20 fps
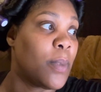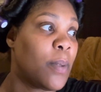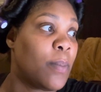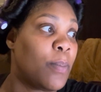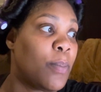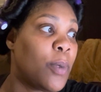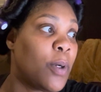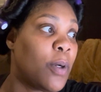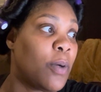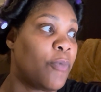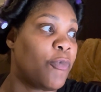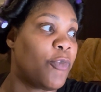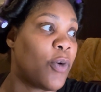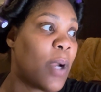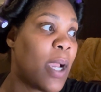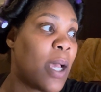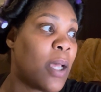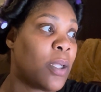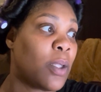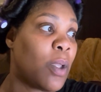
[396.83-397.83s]
But for
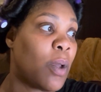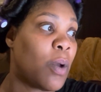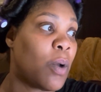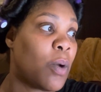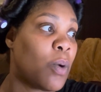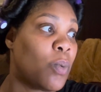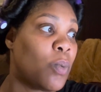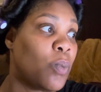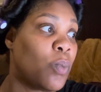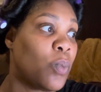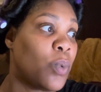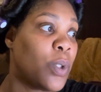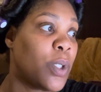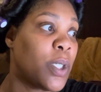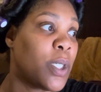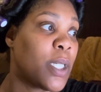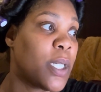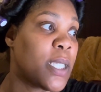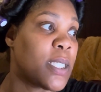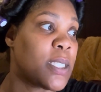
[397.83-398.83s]
how long
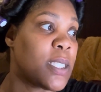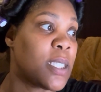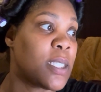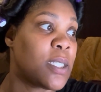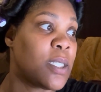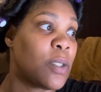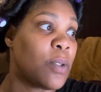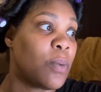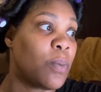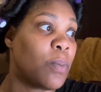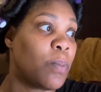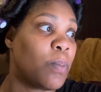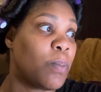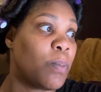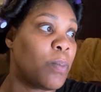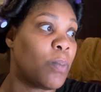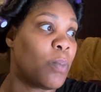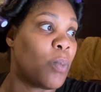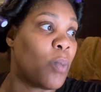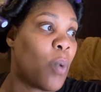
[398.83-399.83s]
would a
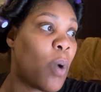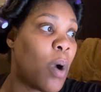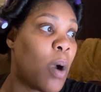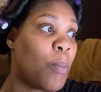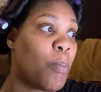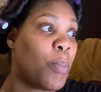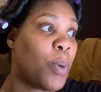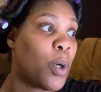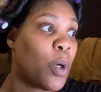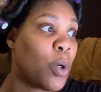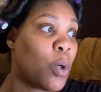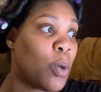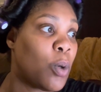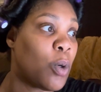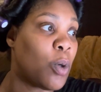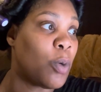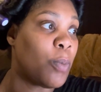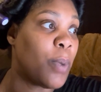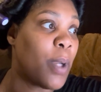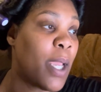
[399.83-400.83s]
60-watt
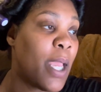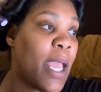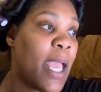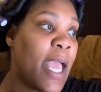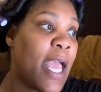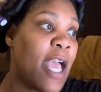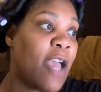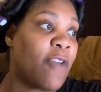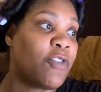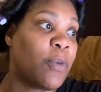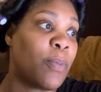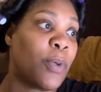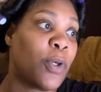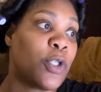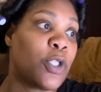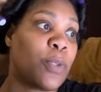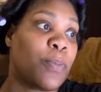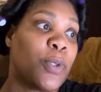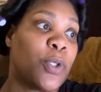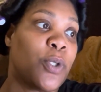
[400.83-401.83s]
bulb have to burn
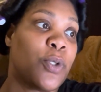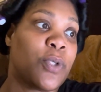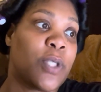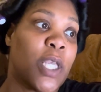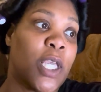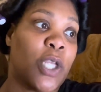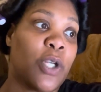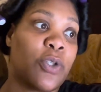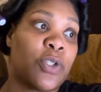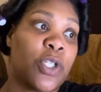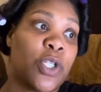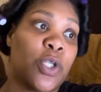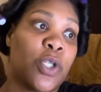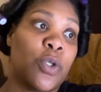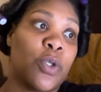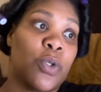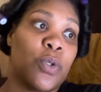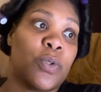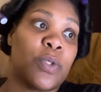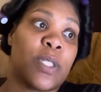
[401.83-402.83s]
to produce the energy
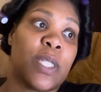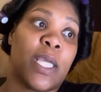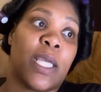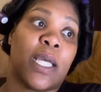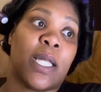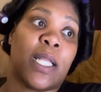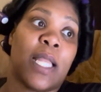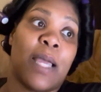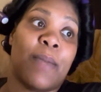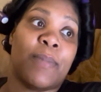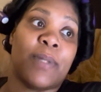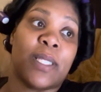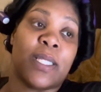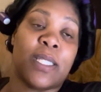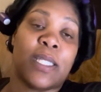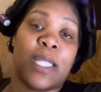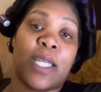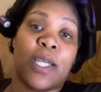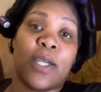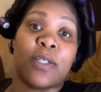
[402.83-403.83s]
used in climbing the
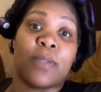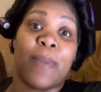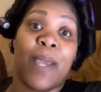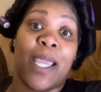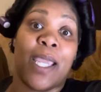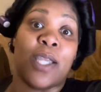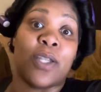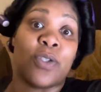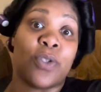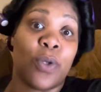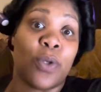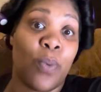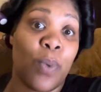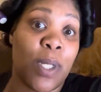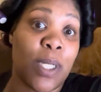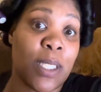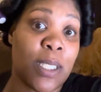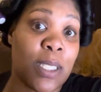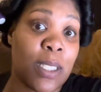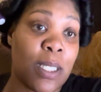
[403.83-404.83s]
stairs? My answer
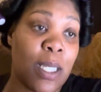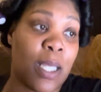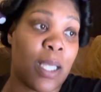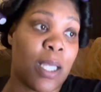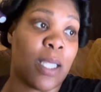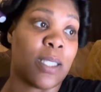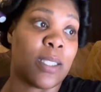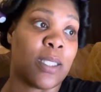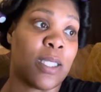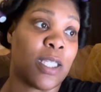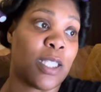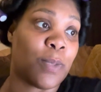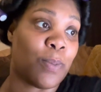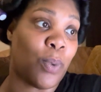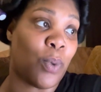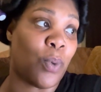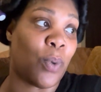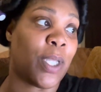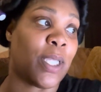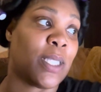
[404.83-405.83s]
was
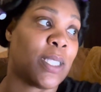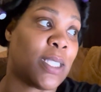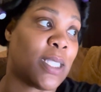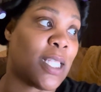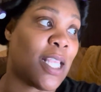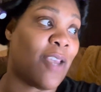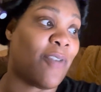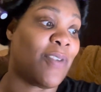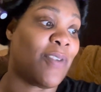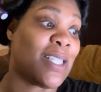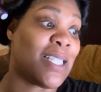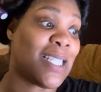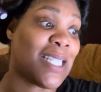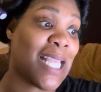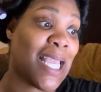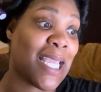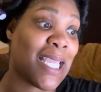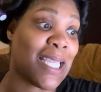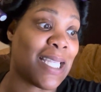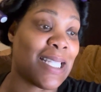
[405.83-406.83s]
6.7
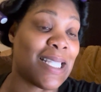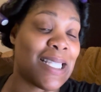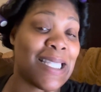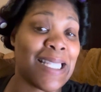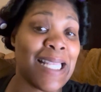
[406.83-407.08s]
seconds.